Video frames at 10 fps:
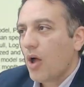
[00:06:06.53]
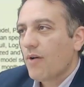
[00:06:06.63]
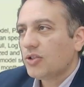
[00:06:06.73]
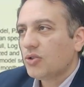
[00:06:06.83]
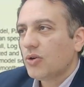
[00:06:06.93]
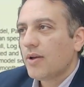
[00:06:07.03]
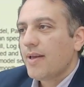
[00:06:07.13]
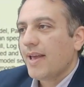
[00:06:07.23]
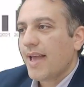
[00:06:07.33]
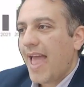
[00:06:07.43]
I want to
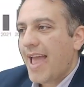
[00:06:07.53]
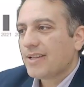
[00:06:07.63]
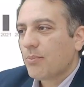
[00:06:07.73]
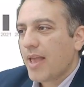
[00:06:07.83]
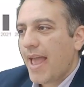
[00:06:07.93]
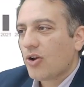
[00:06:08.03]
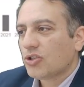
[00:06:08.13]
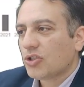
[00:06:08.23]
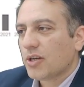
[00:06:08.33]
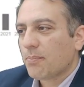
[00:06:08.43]
add my
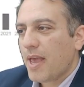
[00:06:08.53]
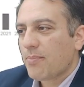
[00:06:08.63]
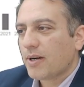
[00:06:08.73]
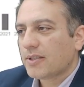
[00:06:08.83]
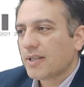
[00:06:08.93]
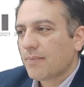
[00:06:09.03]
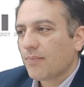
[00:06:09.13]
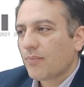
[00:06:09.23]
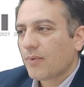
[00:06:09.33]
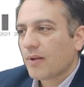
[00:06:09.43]
another papers
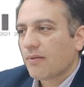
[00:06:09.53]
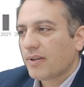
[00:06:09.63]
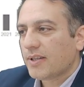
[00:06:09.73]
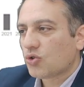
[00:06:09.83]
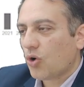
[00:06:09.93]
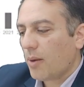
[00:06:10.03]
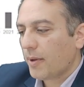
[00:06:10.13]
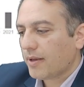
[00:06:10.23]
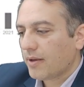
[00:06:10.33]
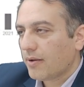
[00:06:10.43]
with this topic.